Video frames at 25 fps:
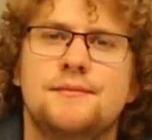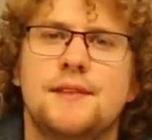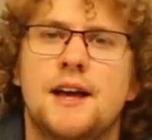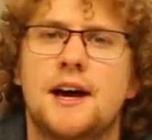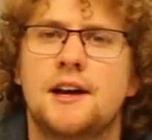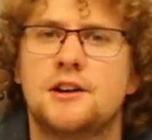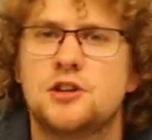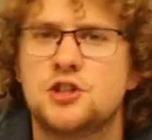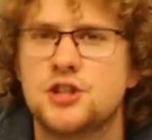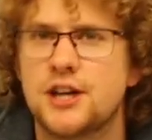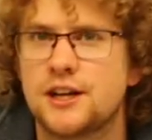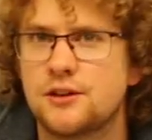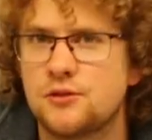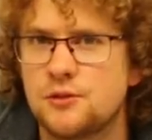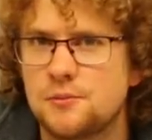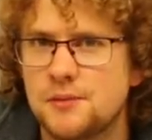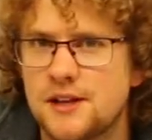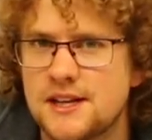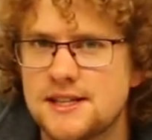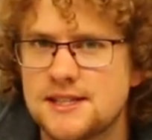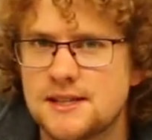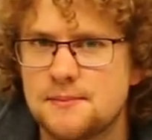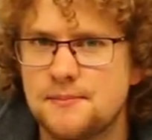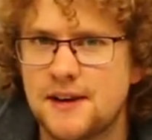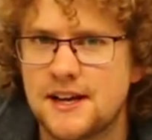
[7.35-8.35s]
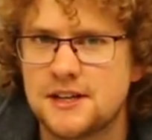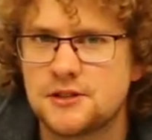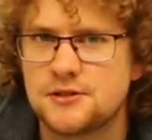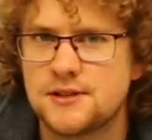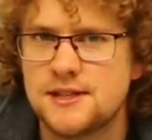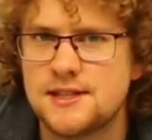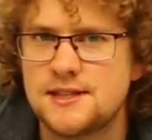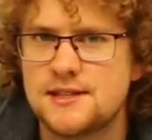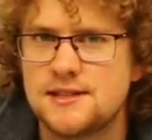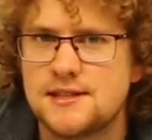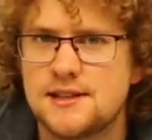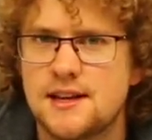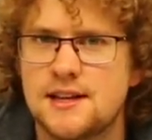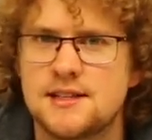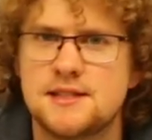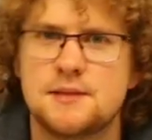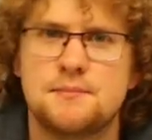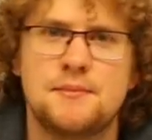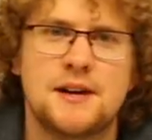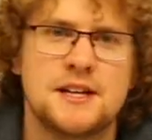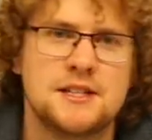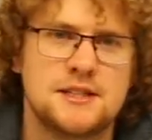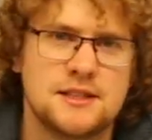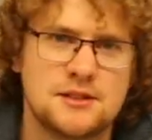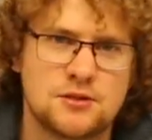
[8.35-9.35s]
how to check and replace the batteries, and
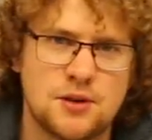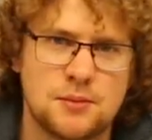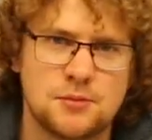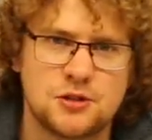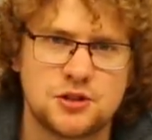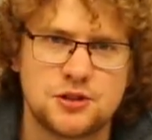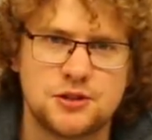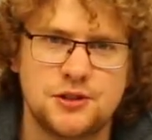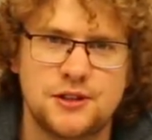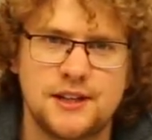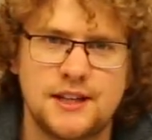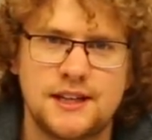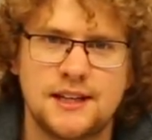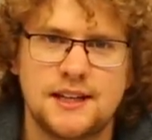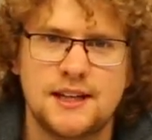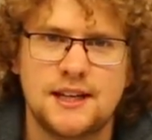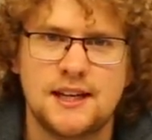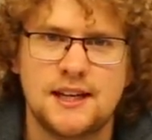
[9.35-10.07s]
some basic troubleshooting.